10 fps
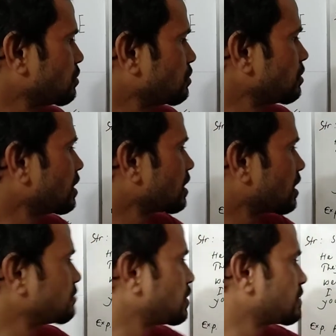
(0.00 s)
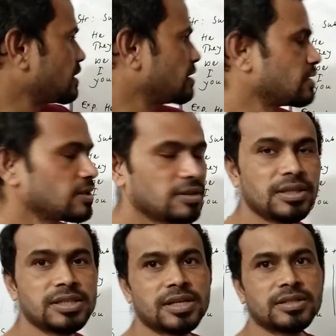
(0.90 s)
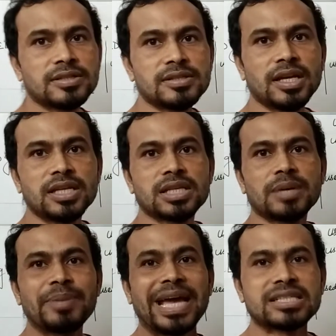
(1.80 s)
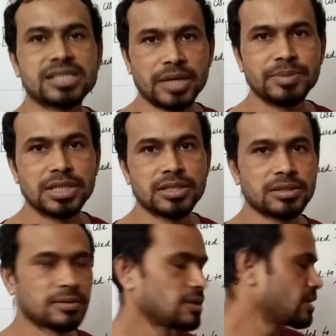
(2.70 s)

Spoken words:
to come to see. This sentence is past habit,